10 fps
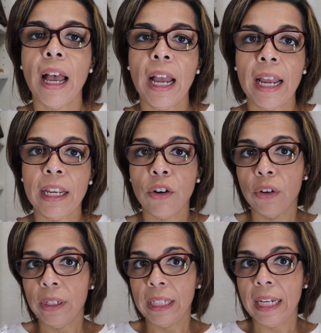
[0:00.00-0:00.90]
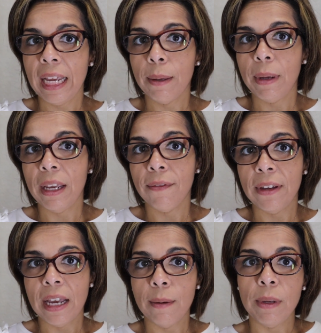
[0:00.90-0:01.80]
I currently am a
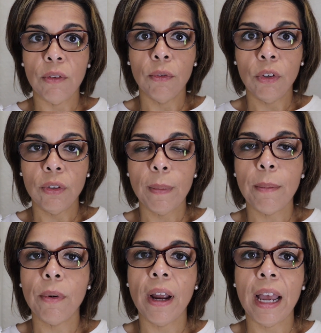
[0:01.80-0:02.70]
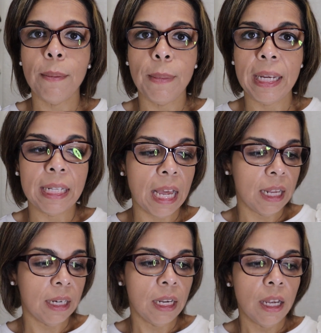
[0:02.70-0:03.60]
VIB Rouge member. I made that